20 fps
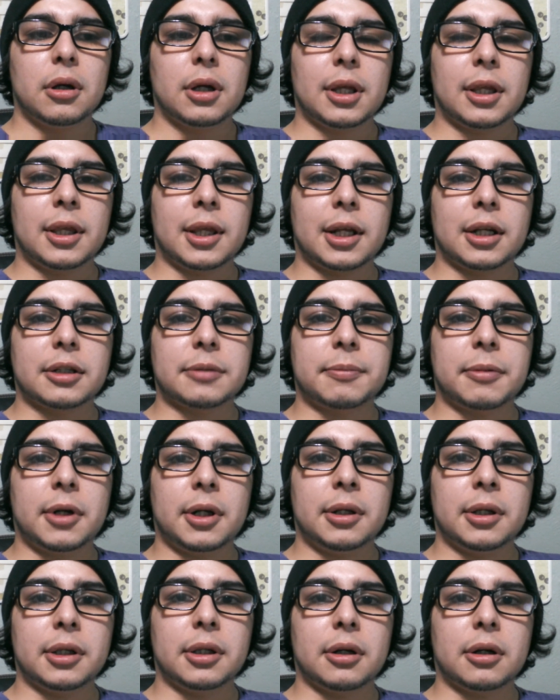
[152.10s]
And that is
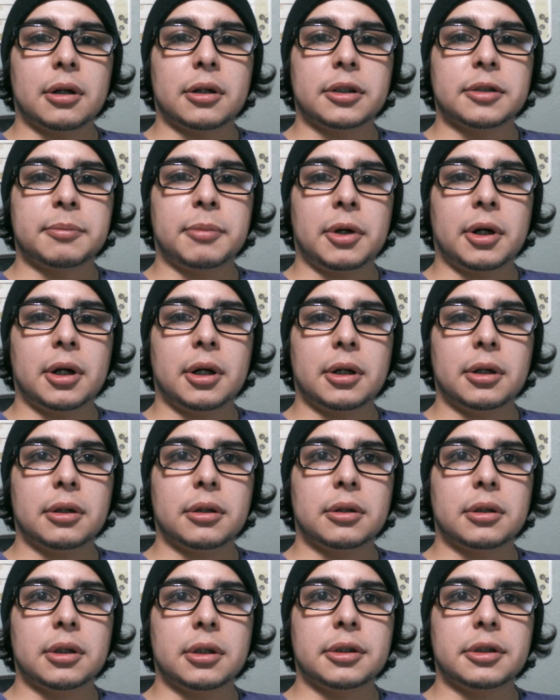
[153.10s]
probably the hardest part,
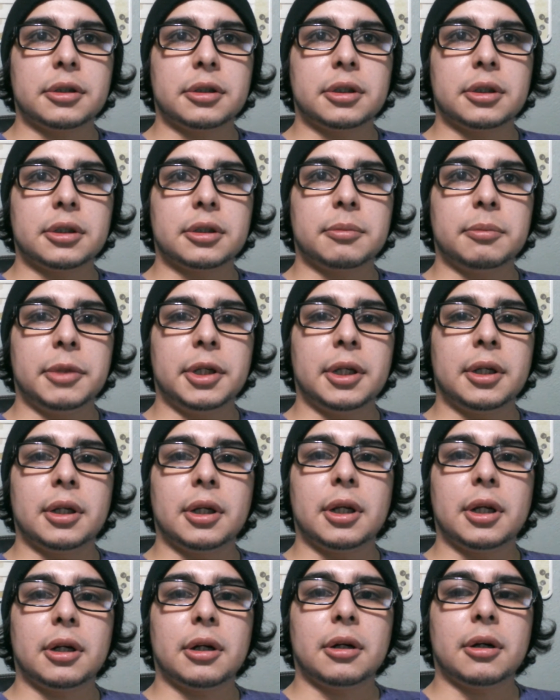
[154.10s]
is just being
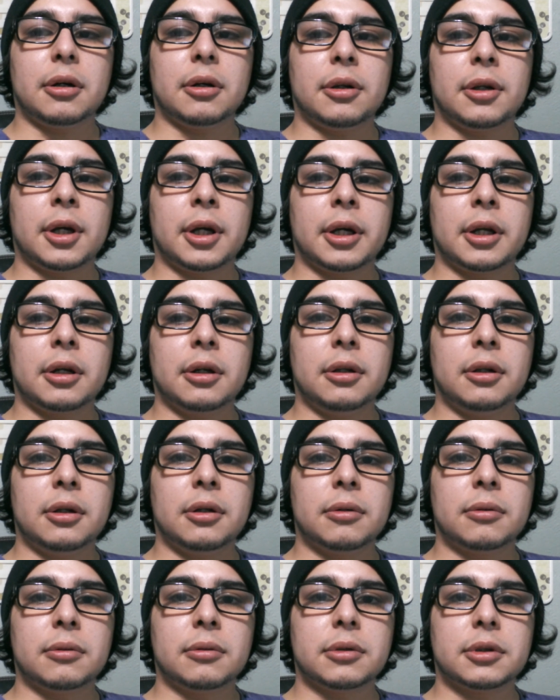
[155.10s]
here all night
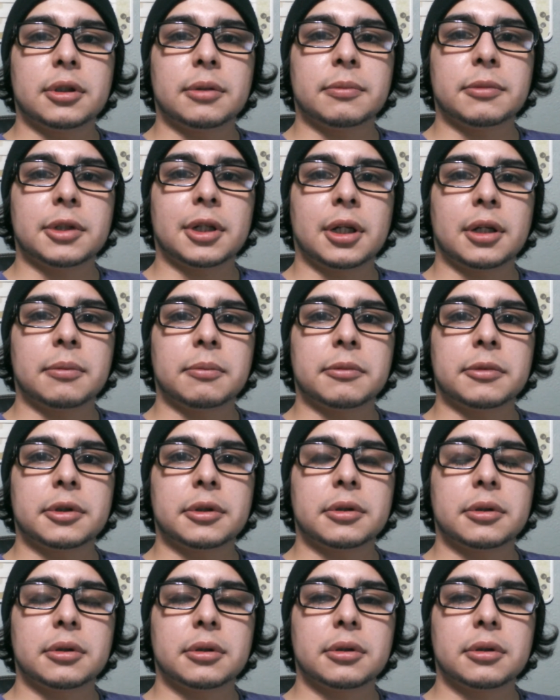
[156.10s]
alone sometimes.